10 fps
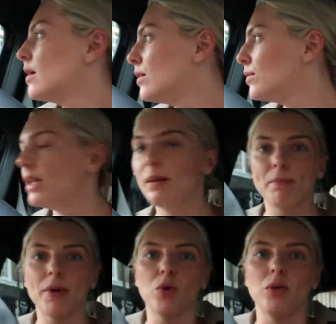Holy
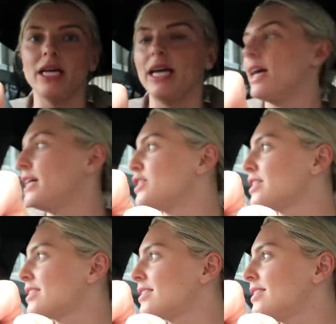moly, I
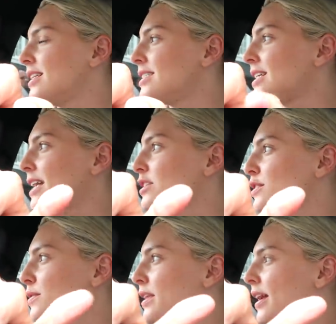just did the
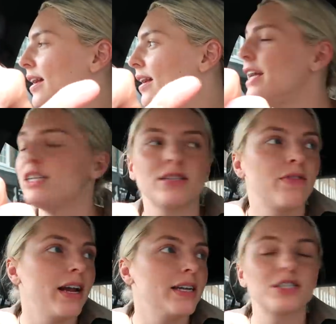tattoo thing. I just
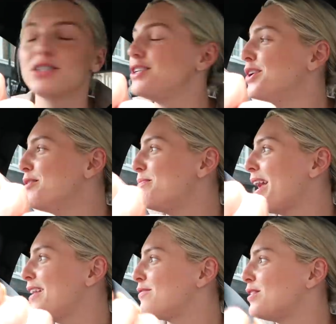find it too
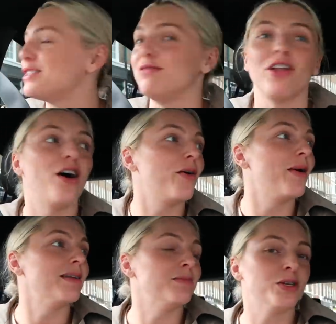painful to vlog
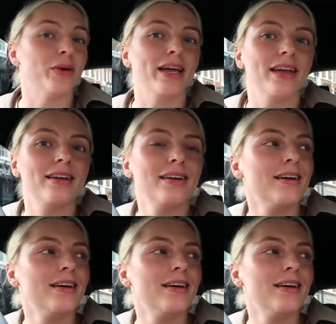while I'm doing it.